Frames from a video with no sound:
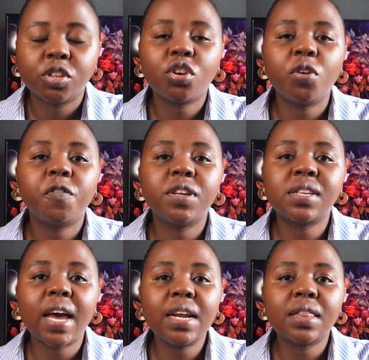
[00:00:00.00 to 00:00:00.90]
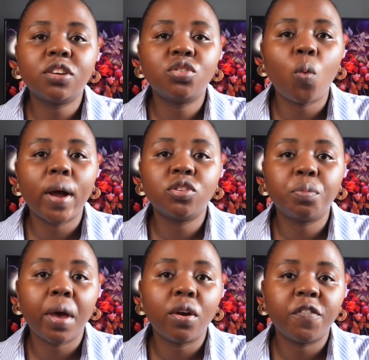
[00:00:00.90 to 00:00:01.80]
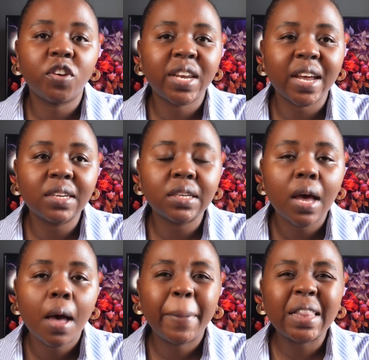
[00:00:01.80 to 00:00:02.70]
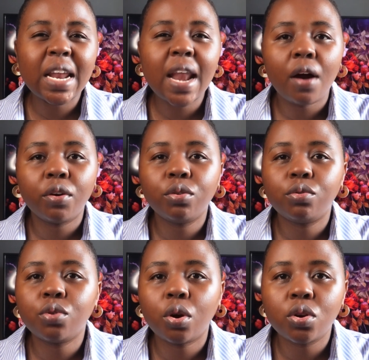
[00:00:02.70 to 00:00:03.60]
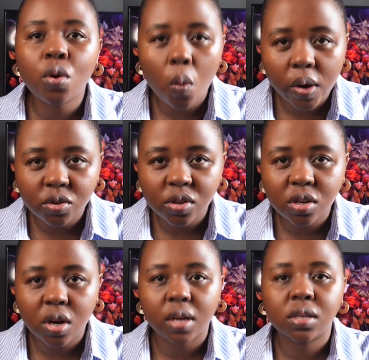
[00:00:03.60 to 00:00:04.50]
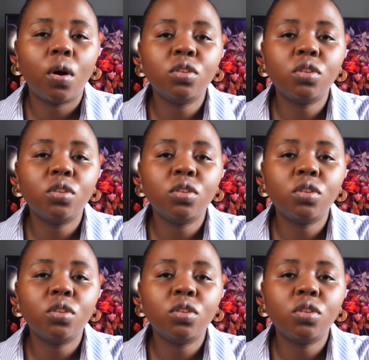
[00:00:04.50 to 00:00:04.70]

So you've decided that you want to pay off your debt, but then now you do not know where to start.